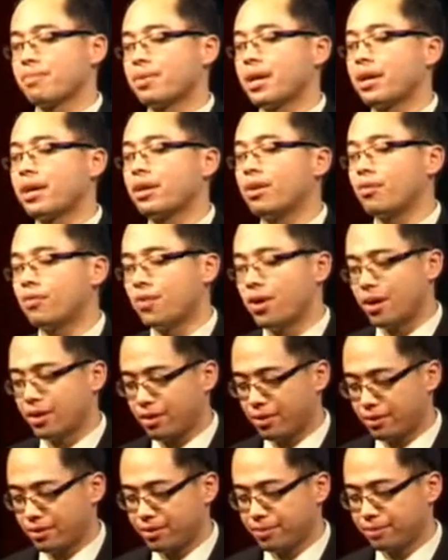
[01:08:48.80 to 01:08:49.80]
Thank you, Father.
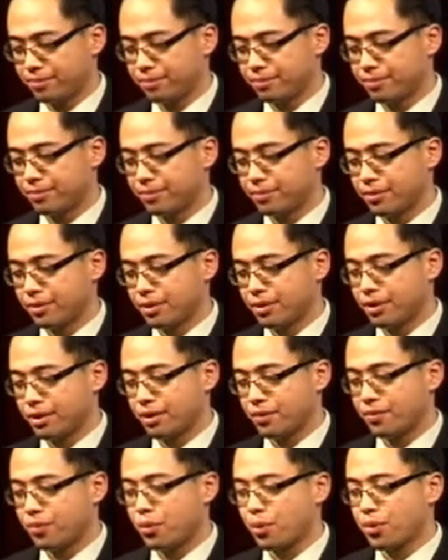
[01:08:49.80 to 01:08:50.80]

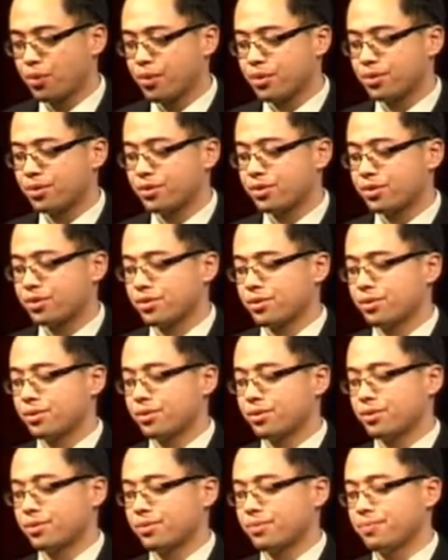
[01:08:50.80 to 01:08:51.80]
For this
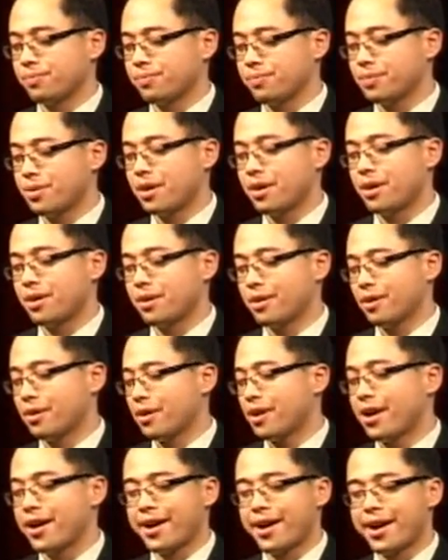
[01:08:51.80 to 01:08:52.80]

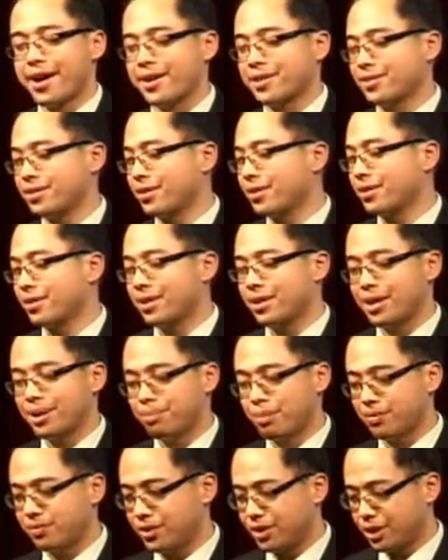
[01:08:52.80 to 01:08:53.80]
I ask in the
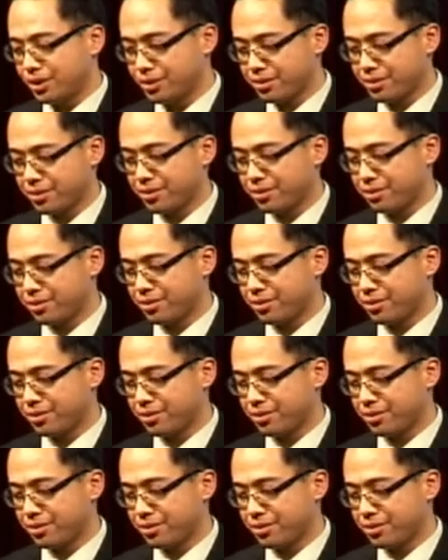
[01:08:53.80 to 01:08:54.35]
name of Jesus